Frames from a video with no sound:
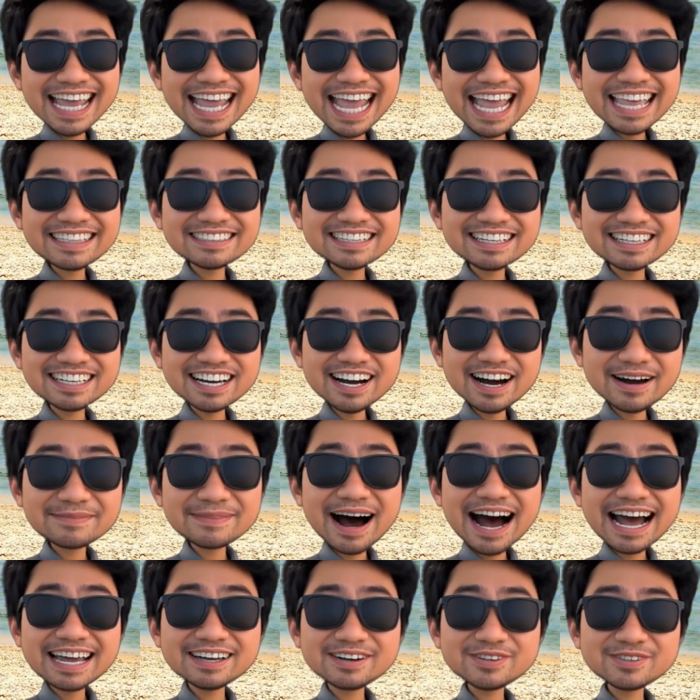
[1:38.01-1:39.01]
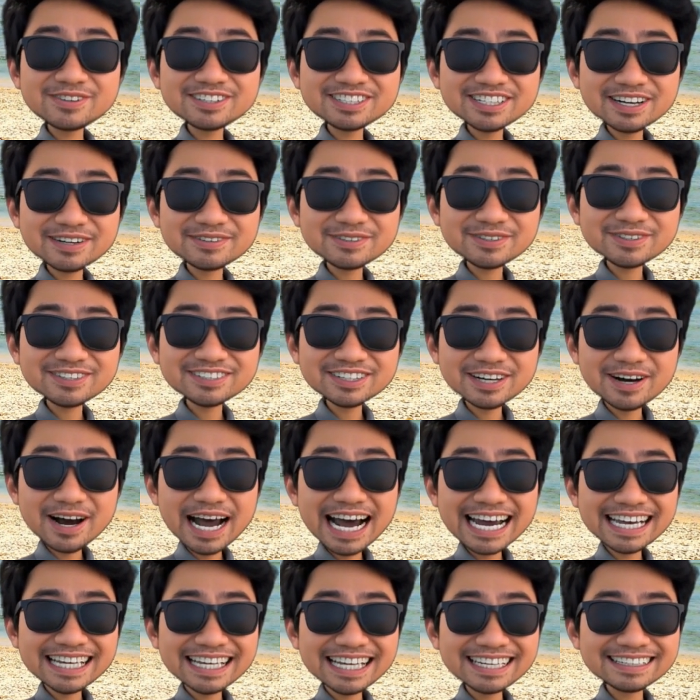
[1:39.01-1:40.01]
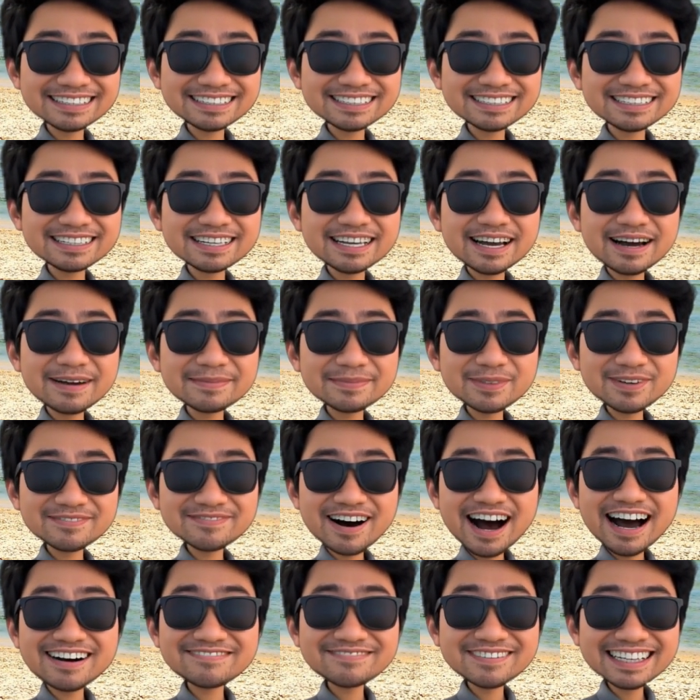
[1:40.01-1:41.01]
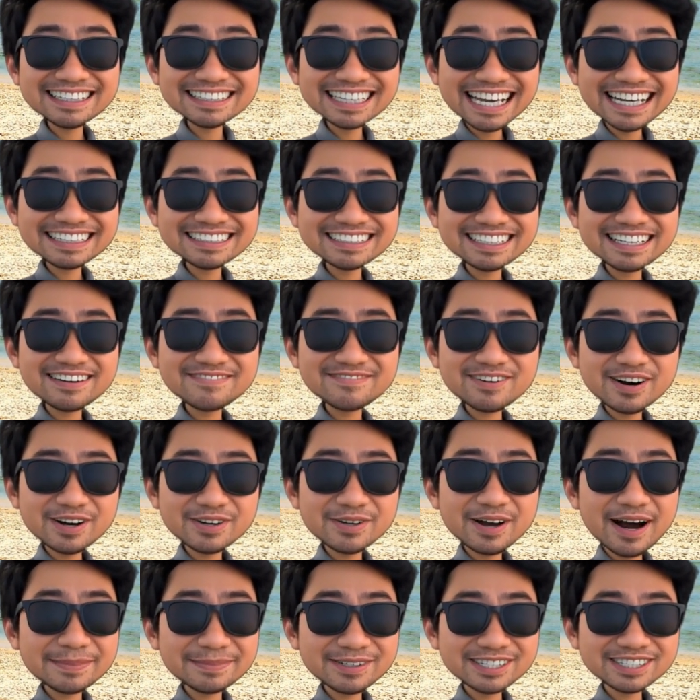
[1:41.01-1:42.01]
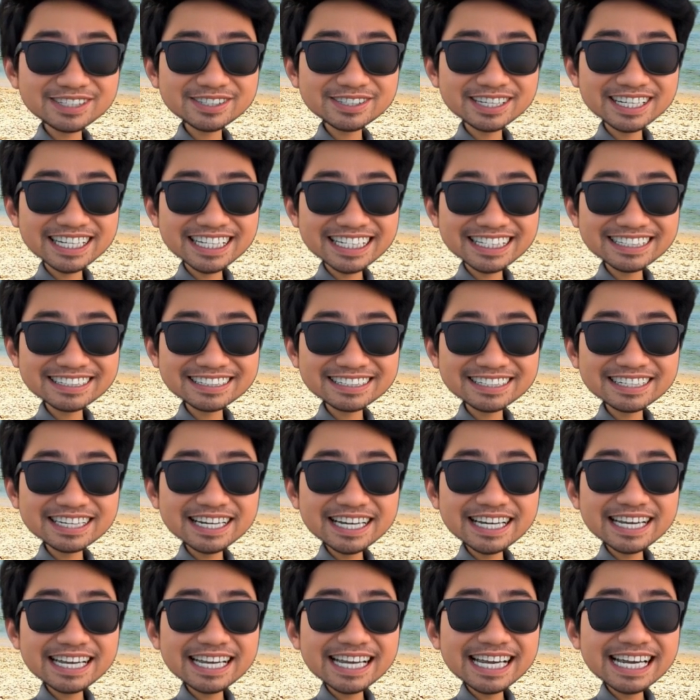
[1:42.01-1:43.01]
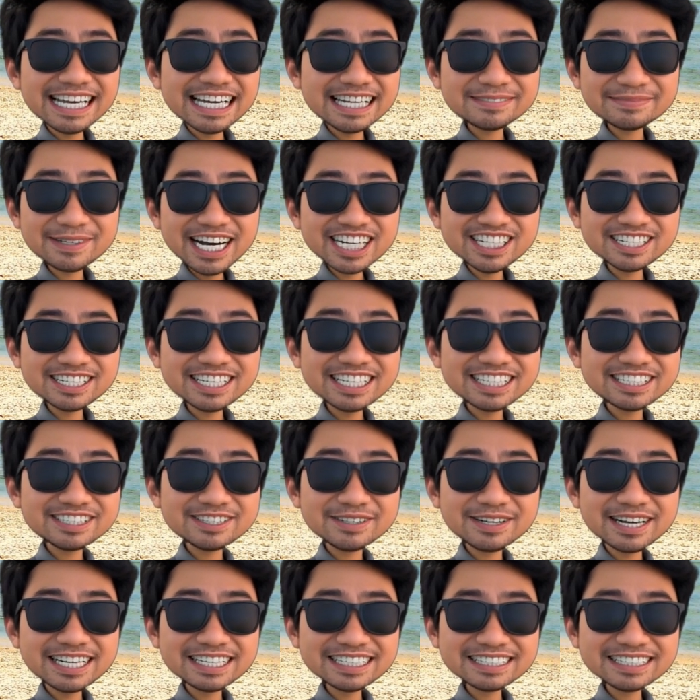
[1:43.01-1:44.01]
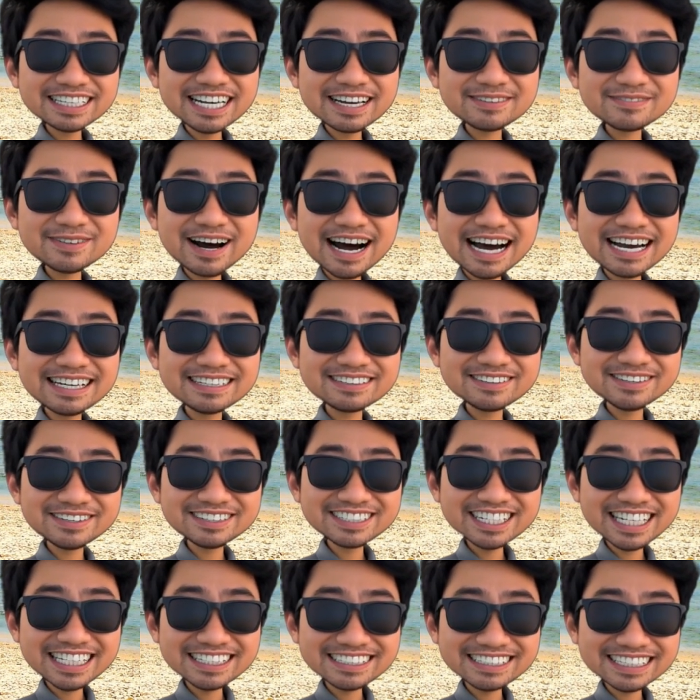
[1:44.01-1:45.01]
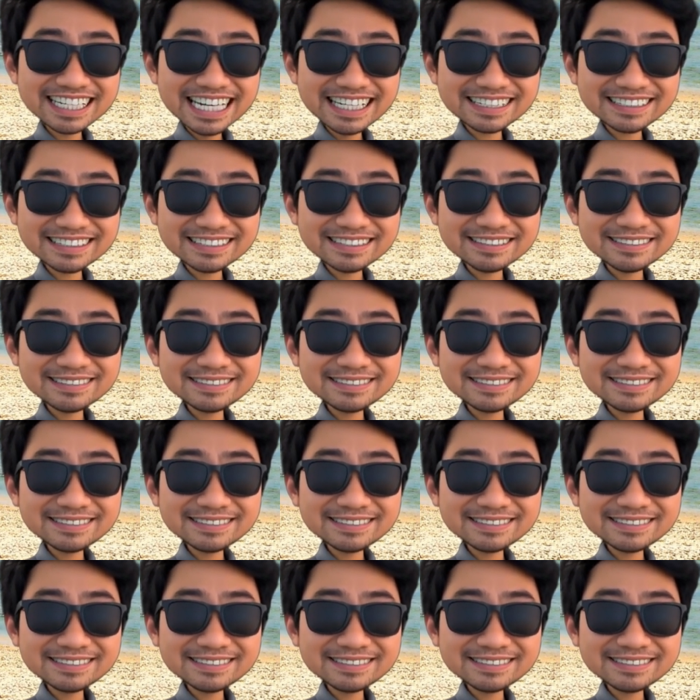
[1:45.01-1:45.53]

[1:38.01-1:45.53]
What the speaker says: and the nearby Luxo Islets provide fantastic photo opportunities, especially during sunrise or sunset.